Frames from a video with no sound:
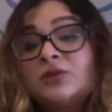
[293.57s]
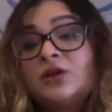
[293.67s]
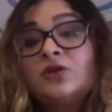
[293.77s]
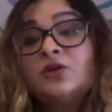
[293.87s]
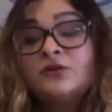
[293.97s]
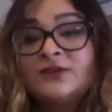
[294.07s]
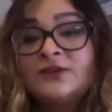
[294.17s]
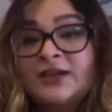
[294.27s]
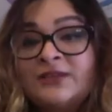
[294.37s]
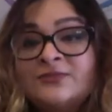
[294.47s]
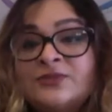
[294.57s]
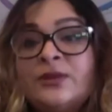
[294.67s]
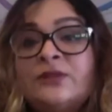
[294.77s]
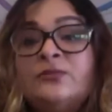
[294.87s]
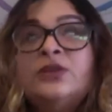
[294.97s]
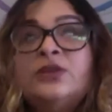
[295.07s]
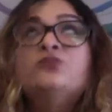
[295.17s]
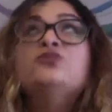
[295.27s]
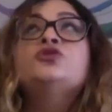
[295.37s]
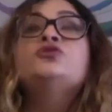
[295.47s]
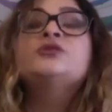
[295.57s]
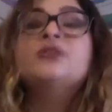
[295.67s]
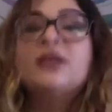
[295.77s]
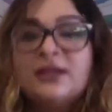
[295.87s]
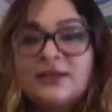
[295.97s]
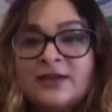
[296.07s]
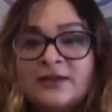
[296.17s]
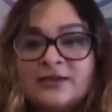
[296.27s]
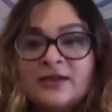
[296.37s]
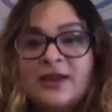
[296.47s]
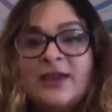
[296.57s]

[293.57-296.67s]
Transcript: a lot of times when we used to say that